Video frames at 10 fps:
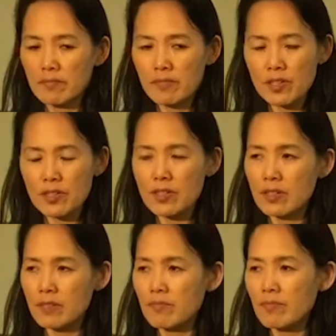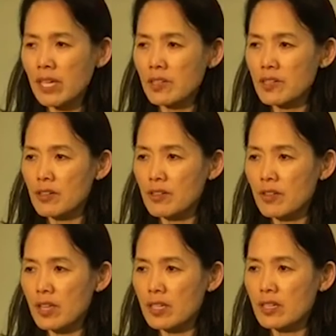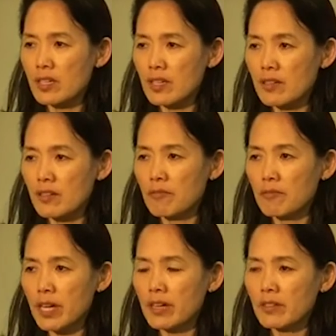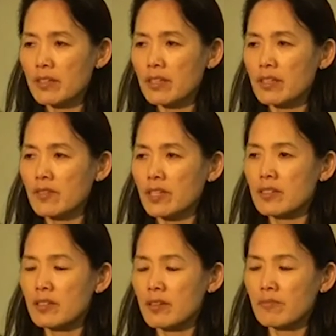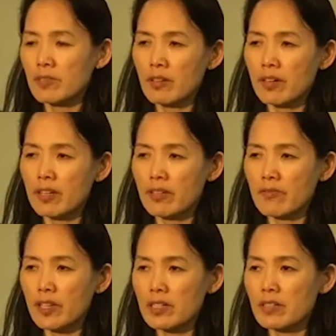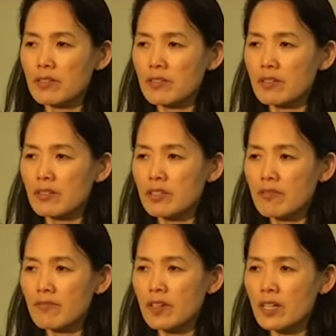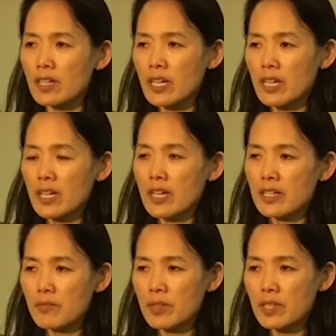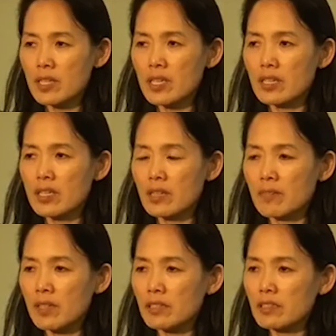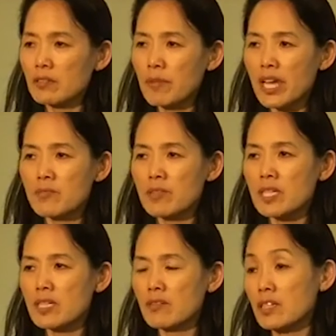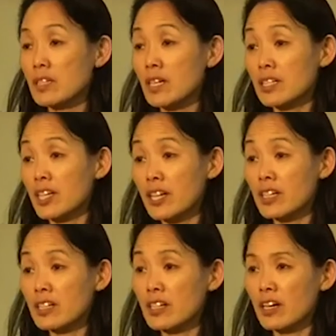just making sure that they're aware that infection regarding the infection control. So far, as we see it, the clinical management did not change,